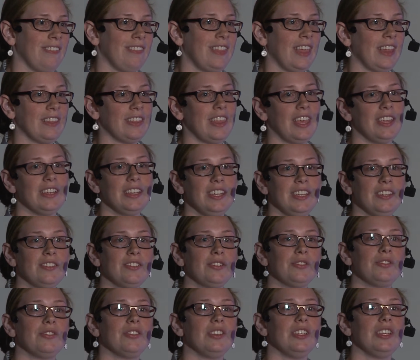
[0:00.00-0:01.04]
that they need
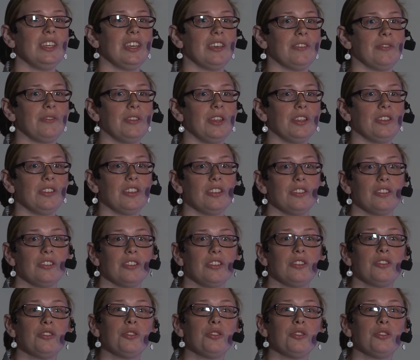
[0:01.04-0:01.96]
to see if the